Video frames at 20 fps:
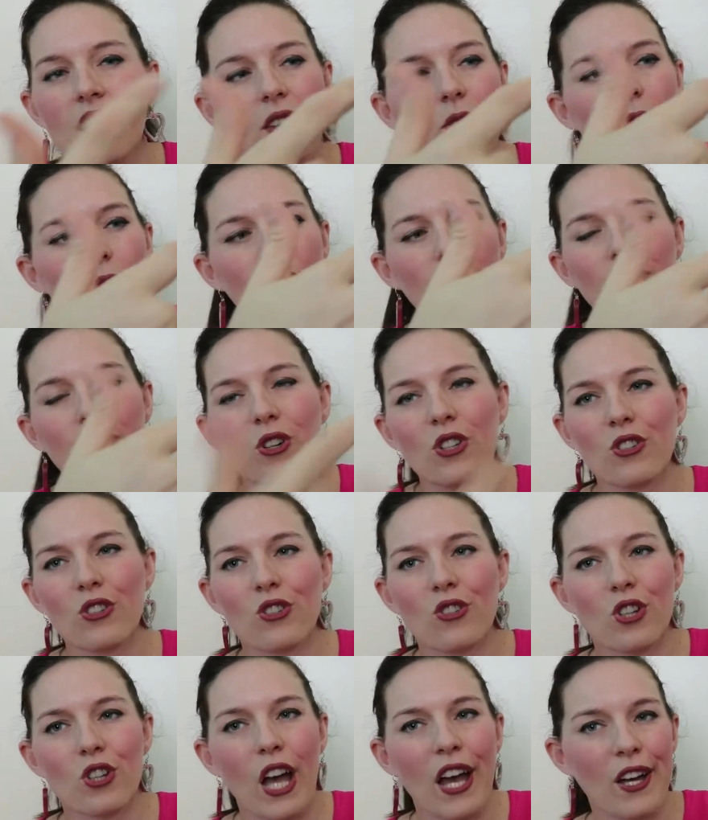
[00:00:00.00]
we've got a,
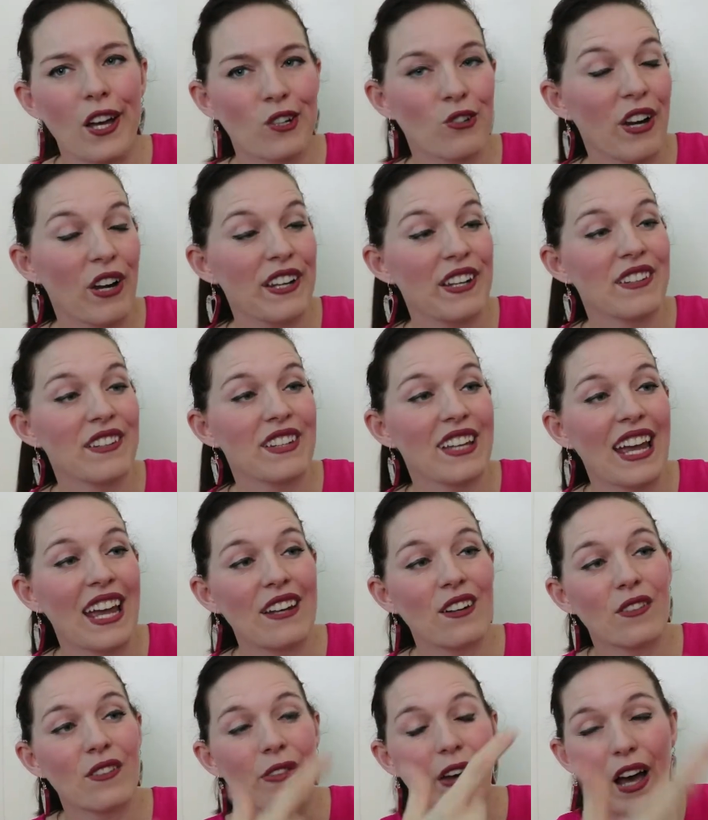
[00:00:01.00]
a great
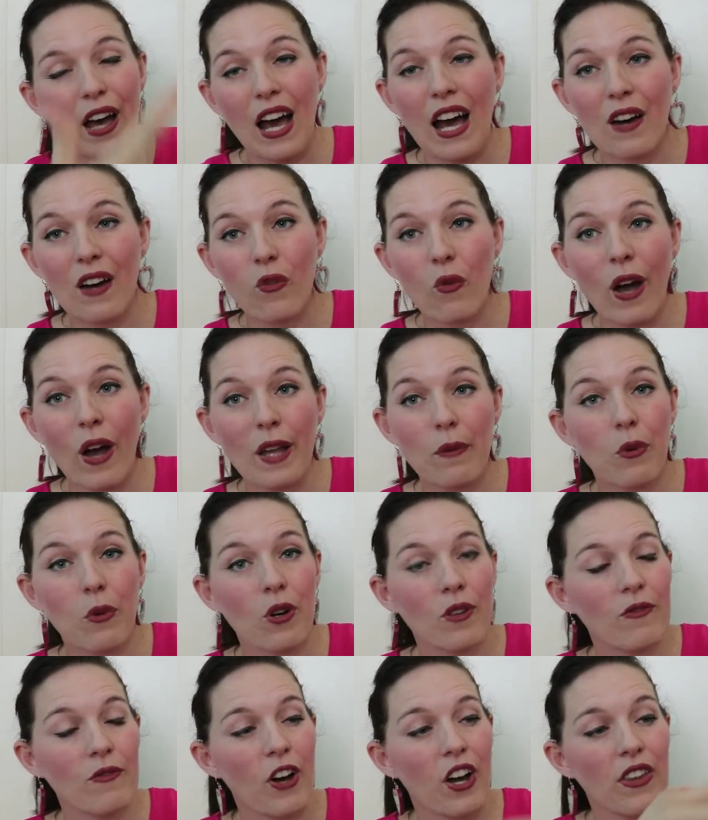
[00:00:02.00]
indicator of our halfway
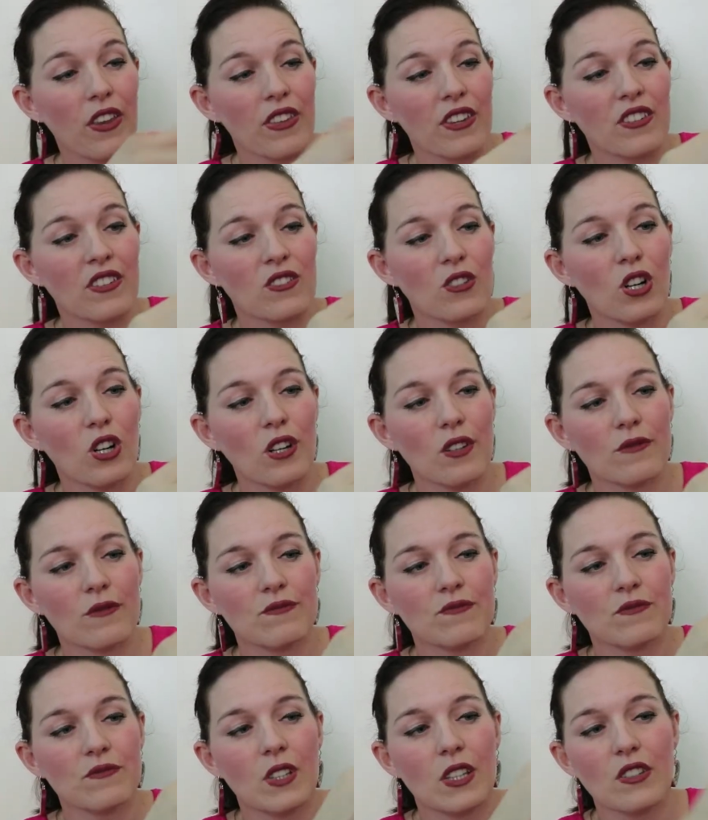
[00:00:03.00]
point by this knot.
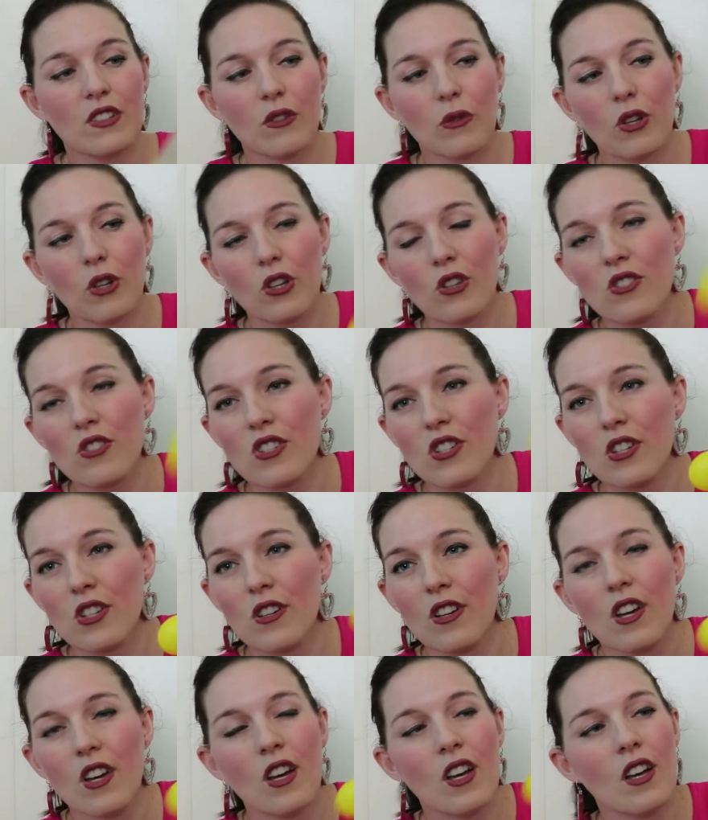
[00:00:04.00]
So we're going
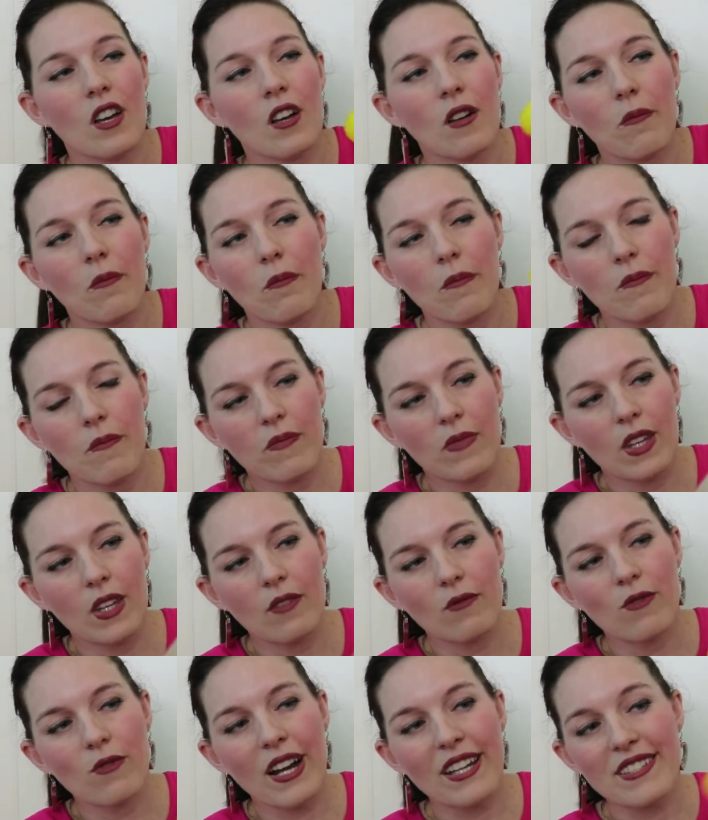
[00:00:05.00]
to
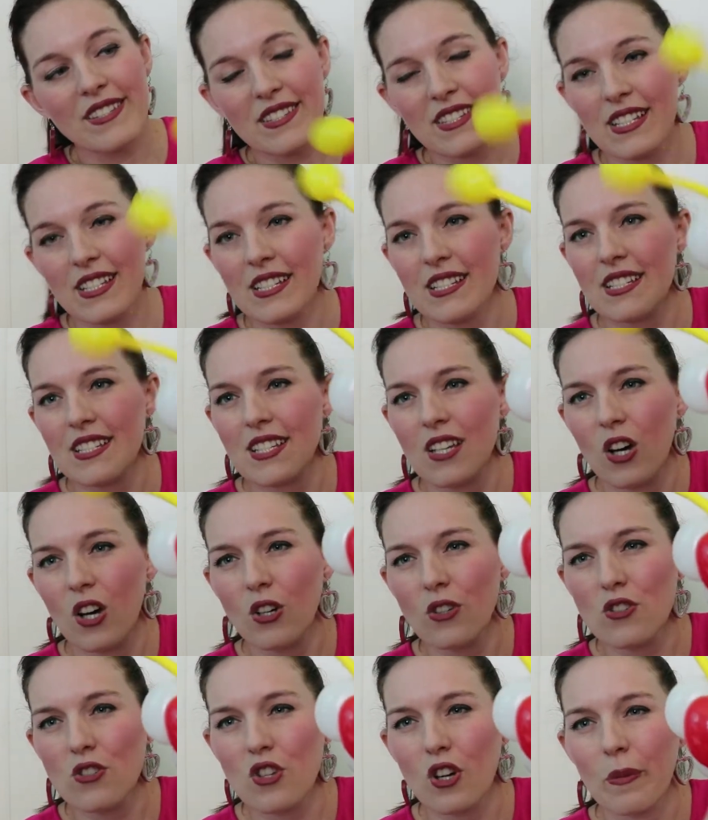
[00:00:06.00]
rest it
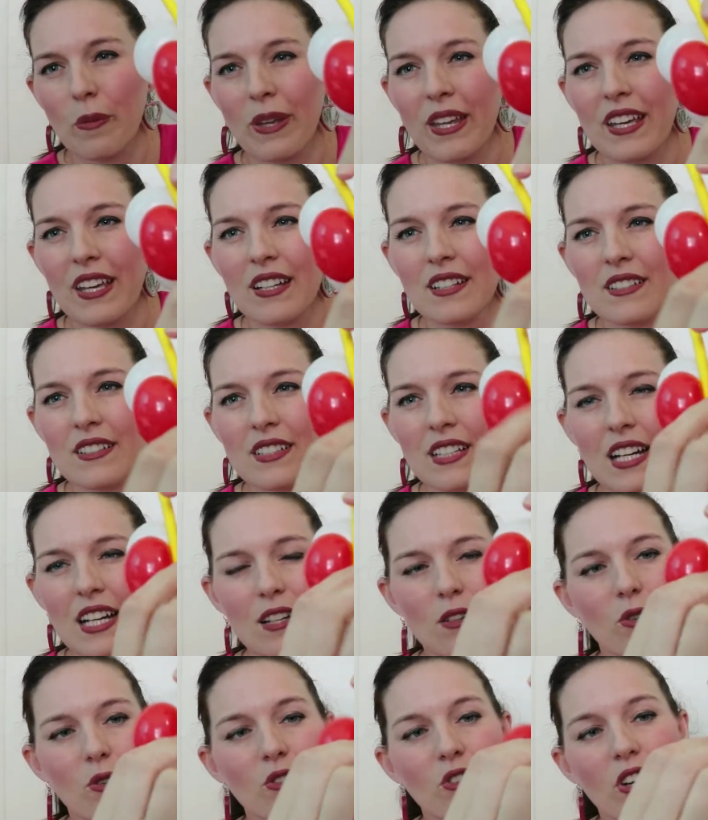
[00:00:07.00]
on top here,
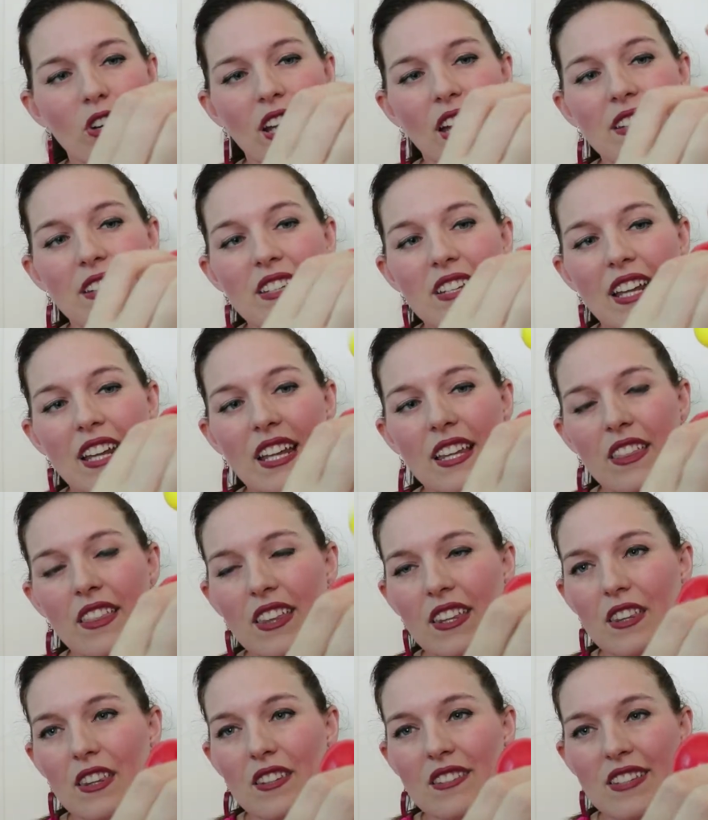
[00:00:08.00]
uh, or sorry, underneath
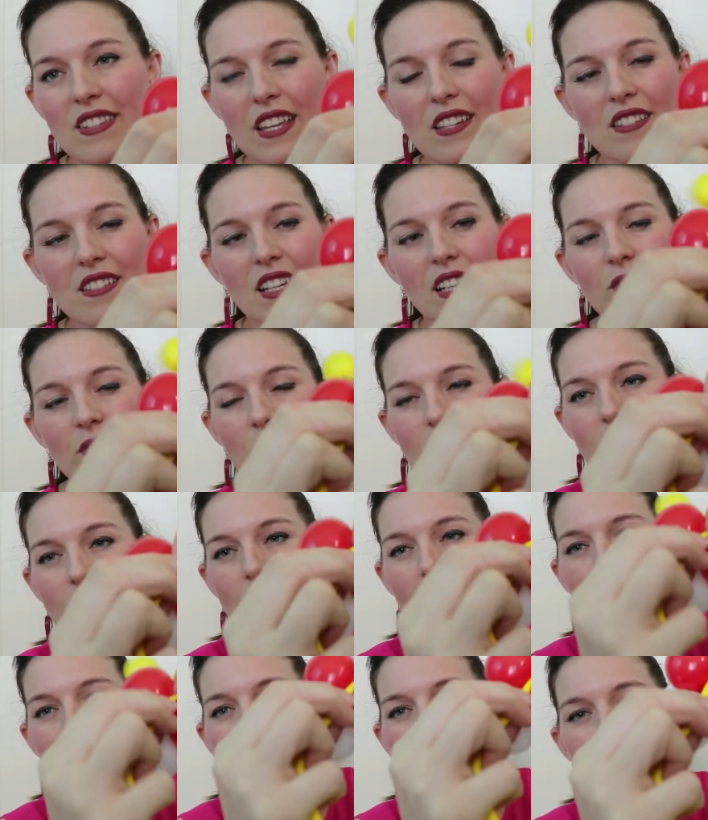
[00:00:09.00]
in the center,
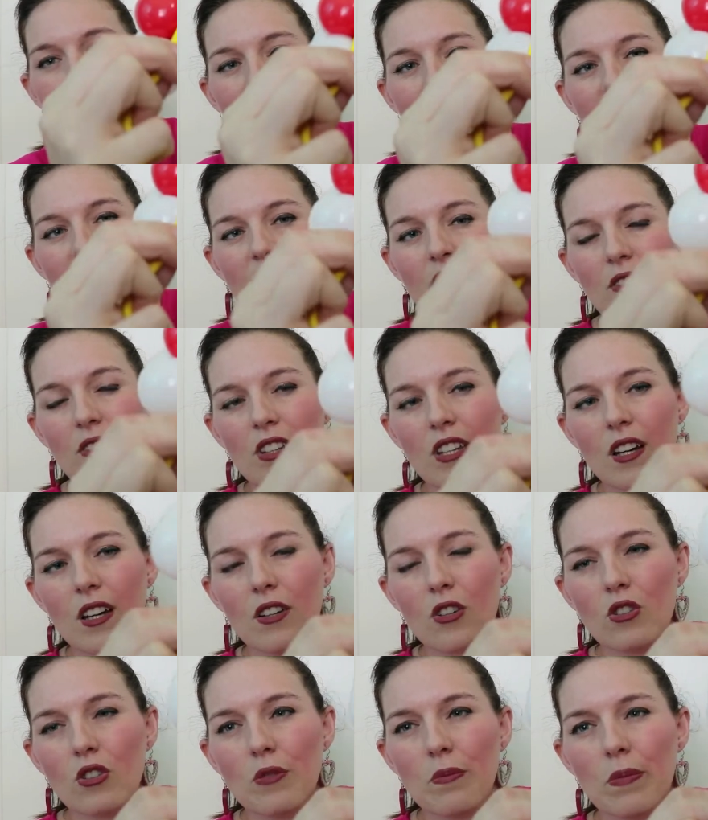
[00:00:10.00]
and then give it
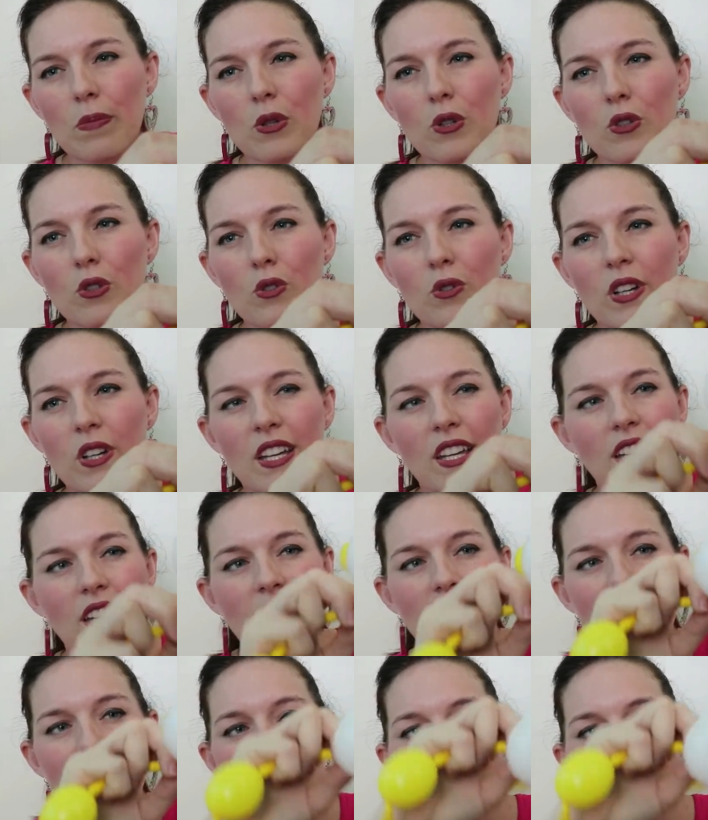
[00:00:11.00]
a good pull and you